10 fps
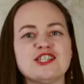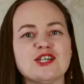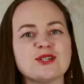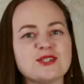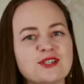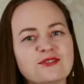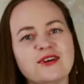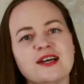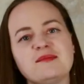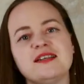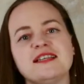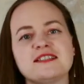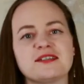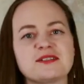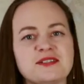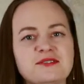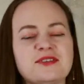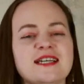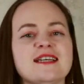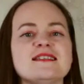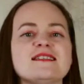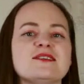Talk to your family, talk to your friends,